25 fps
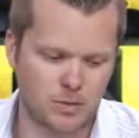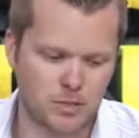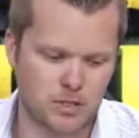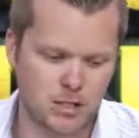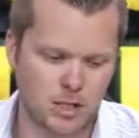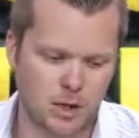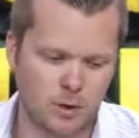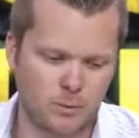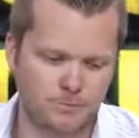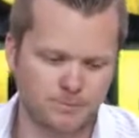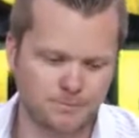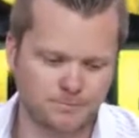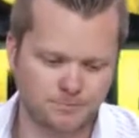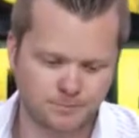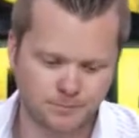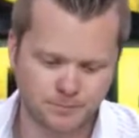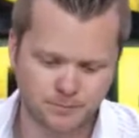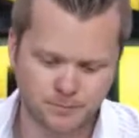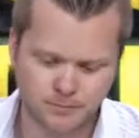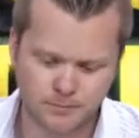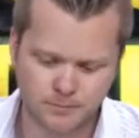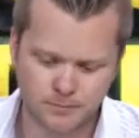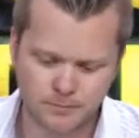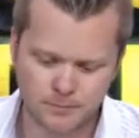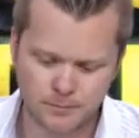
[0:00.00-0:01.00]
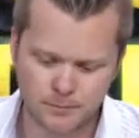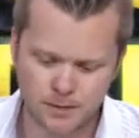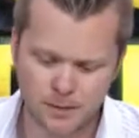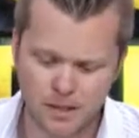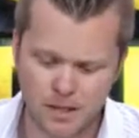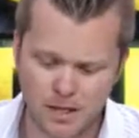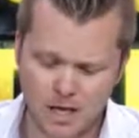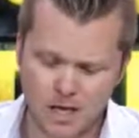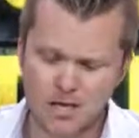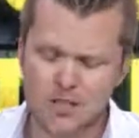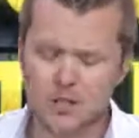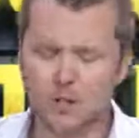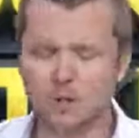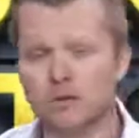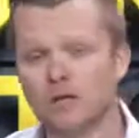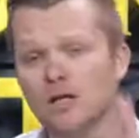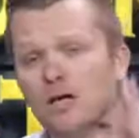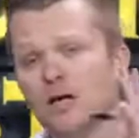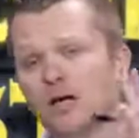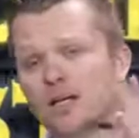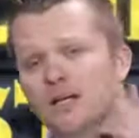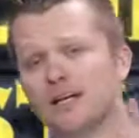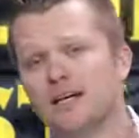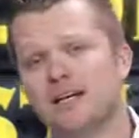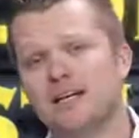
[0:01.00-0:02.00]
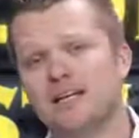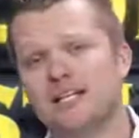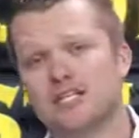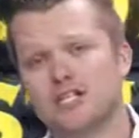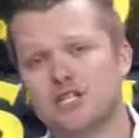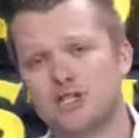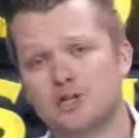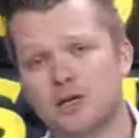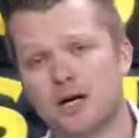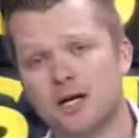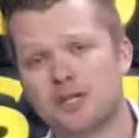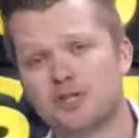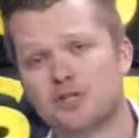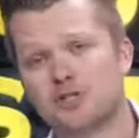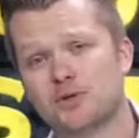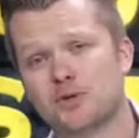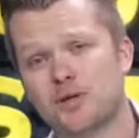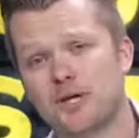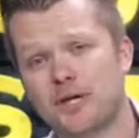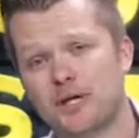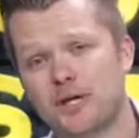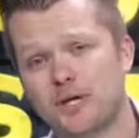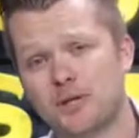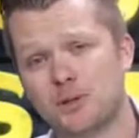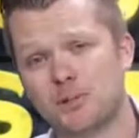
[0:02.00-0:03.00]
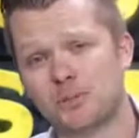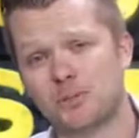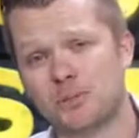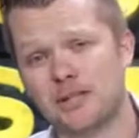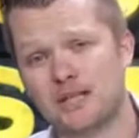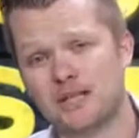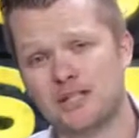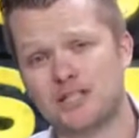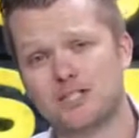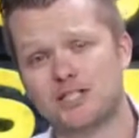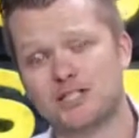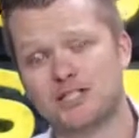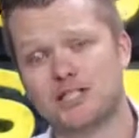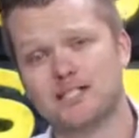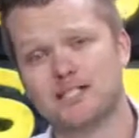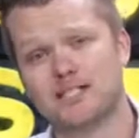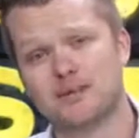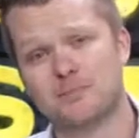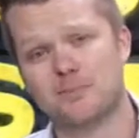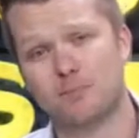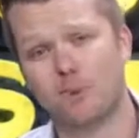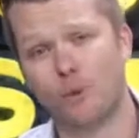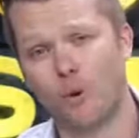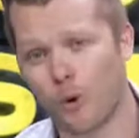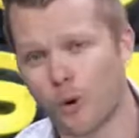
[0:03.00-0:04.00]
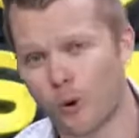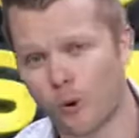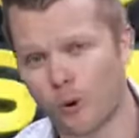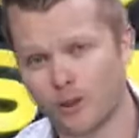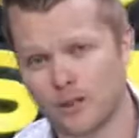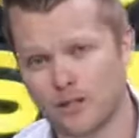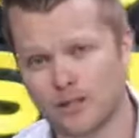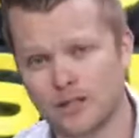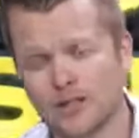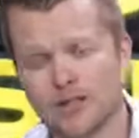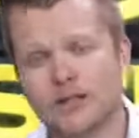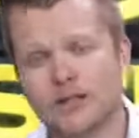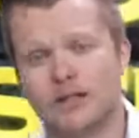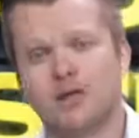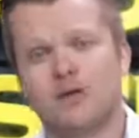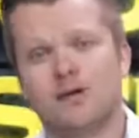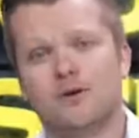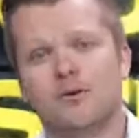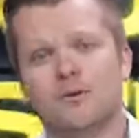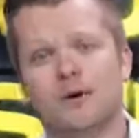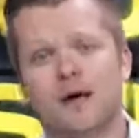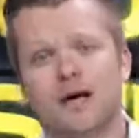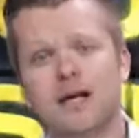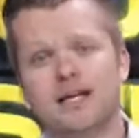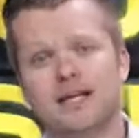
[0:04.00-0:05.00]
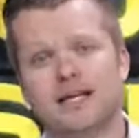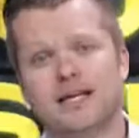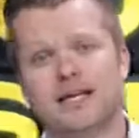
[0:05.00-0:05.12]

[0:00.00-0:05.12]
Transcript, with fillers: So so look, structuring your pitch is important right?